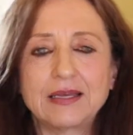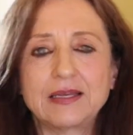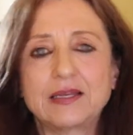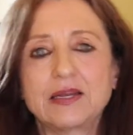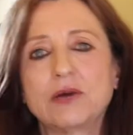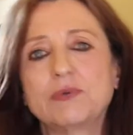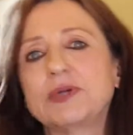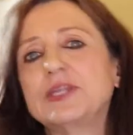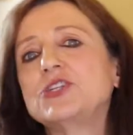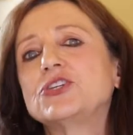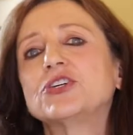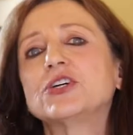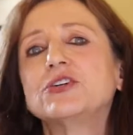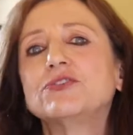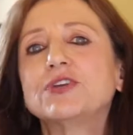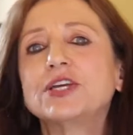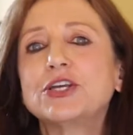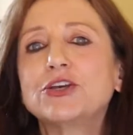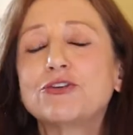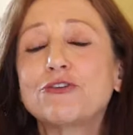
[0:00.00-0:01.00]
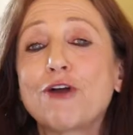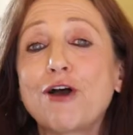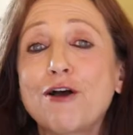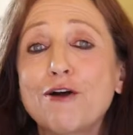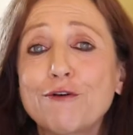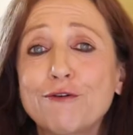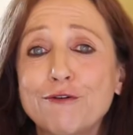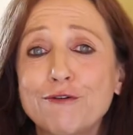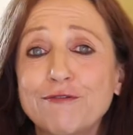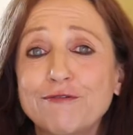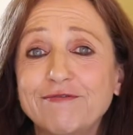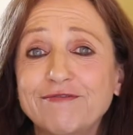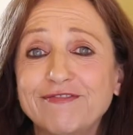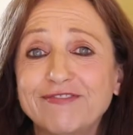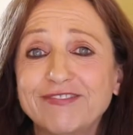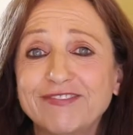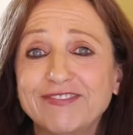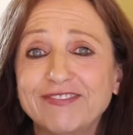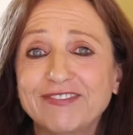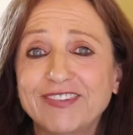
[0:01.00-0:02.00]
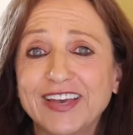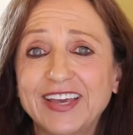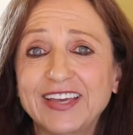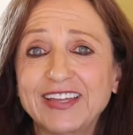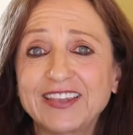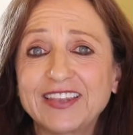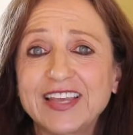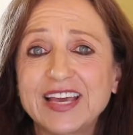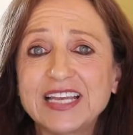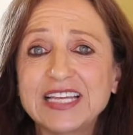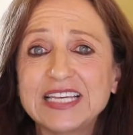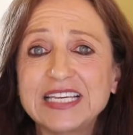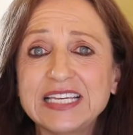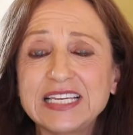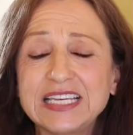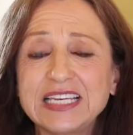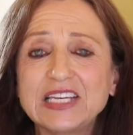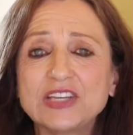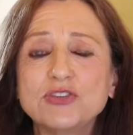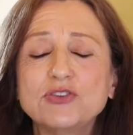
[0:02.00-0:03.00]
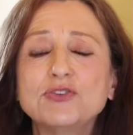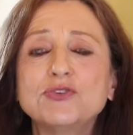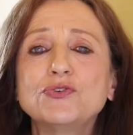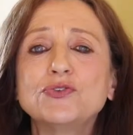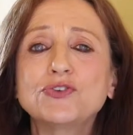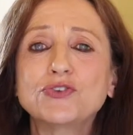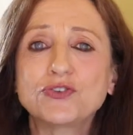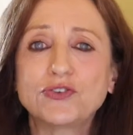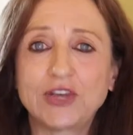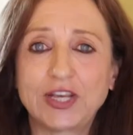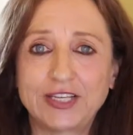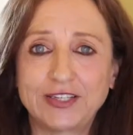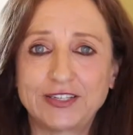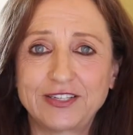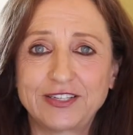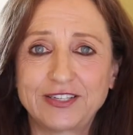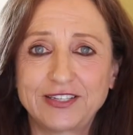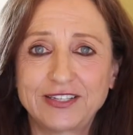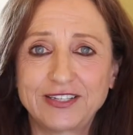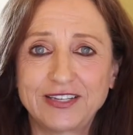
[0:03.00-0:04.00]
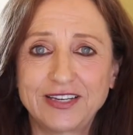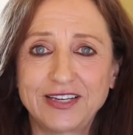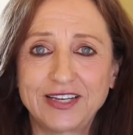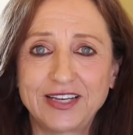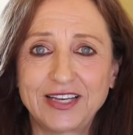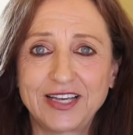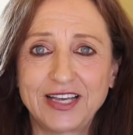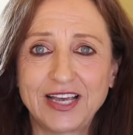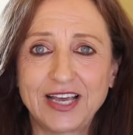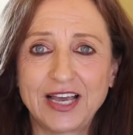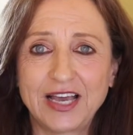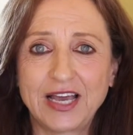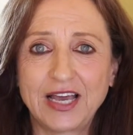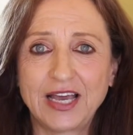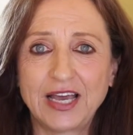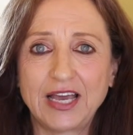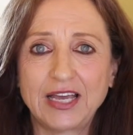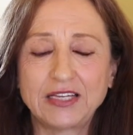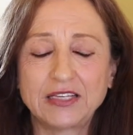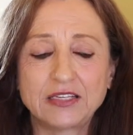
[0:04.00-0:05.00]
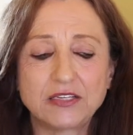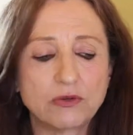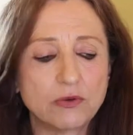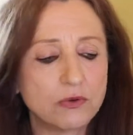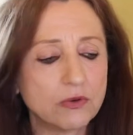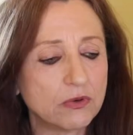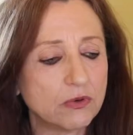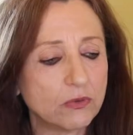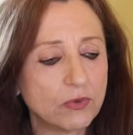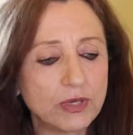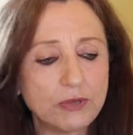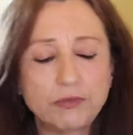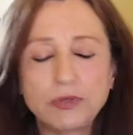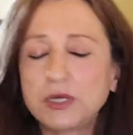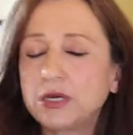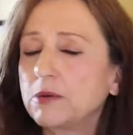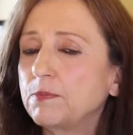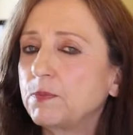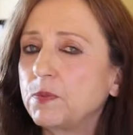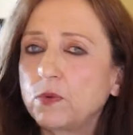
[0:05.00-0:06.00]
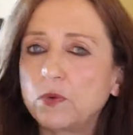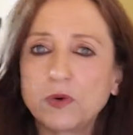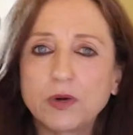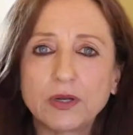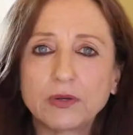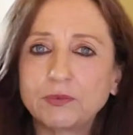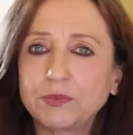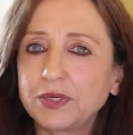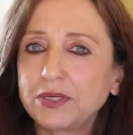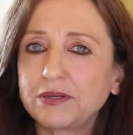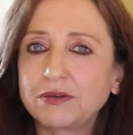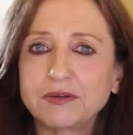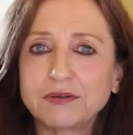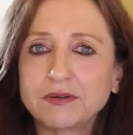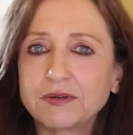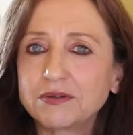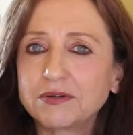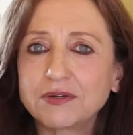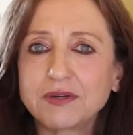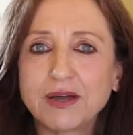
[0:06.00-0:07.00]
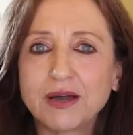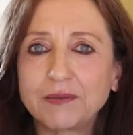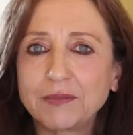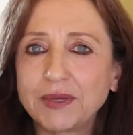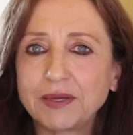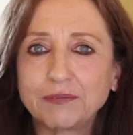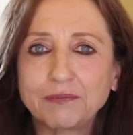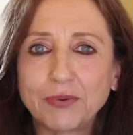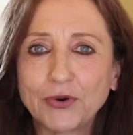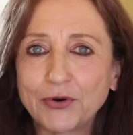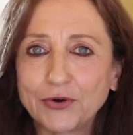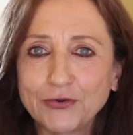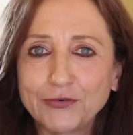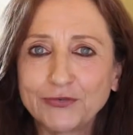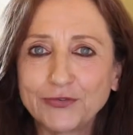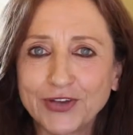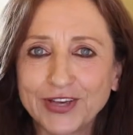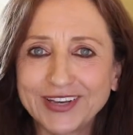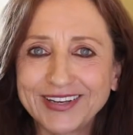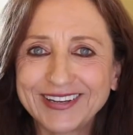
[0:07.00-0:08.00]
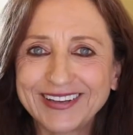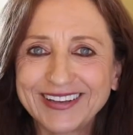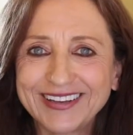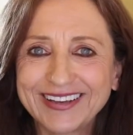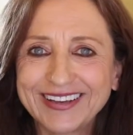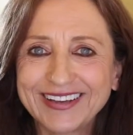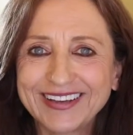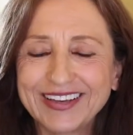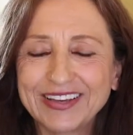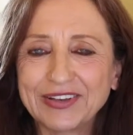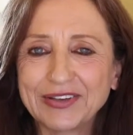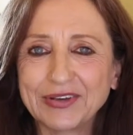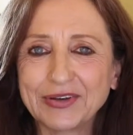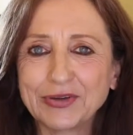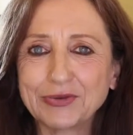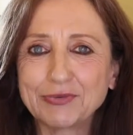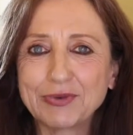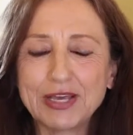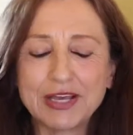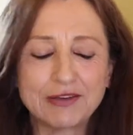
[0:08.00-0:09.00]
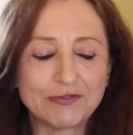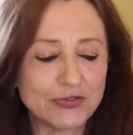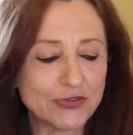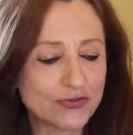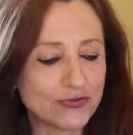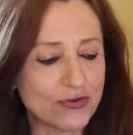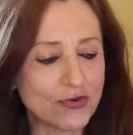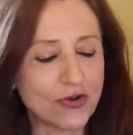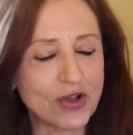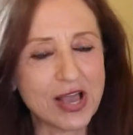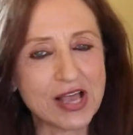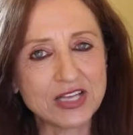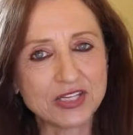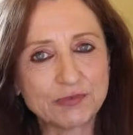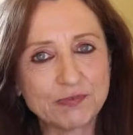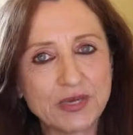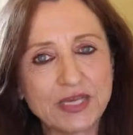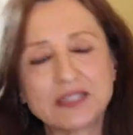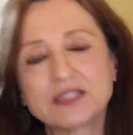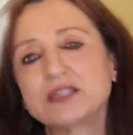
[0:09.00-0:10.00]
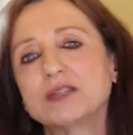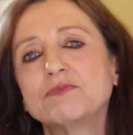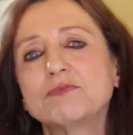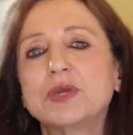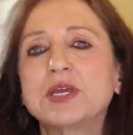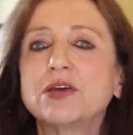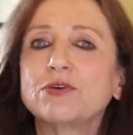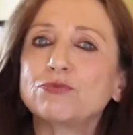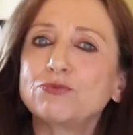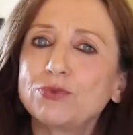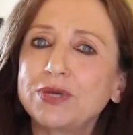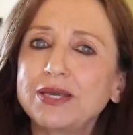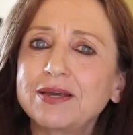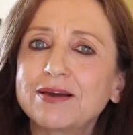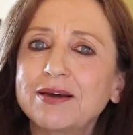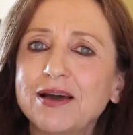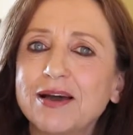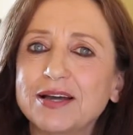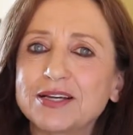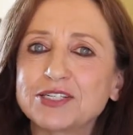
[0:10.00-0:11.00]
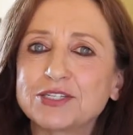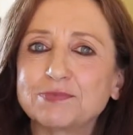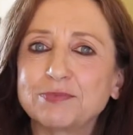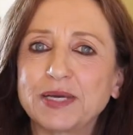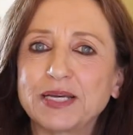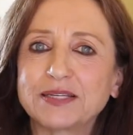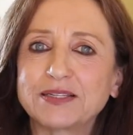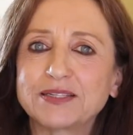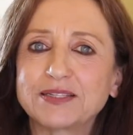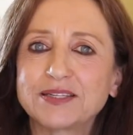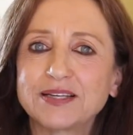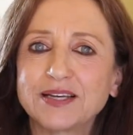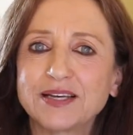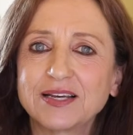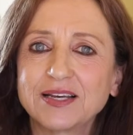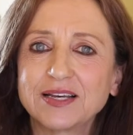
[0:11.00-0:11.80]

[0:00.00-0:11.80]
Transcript: Now when children grow, right, they need nutrients. And when we are born, we don't come in perfect. Yet We have strong aspects and we have weaker aspects.